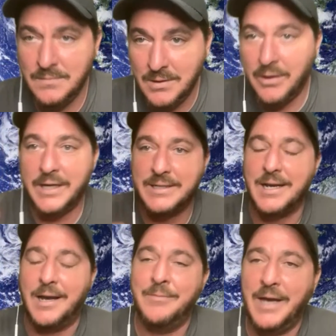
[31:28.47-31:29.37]
Go ahead,
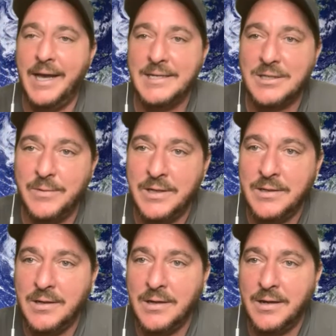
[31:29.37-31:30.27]
Tom. Ask
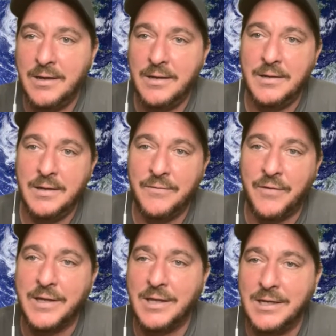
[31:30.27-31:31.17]
me
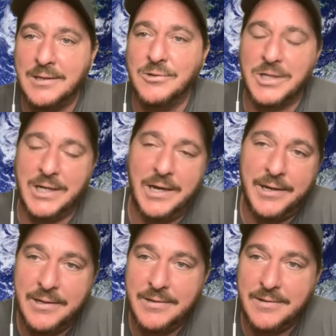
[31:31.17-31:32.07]
if I think there's a God.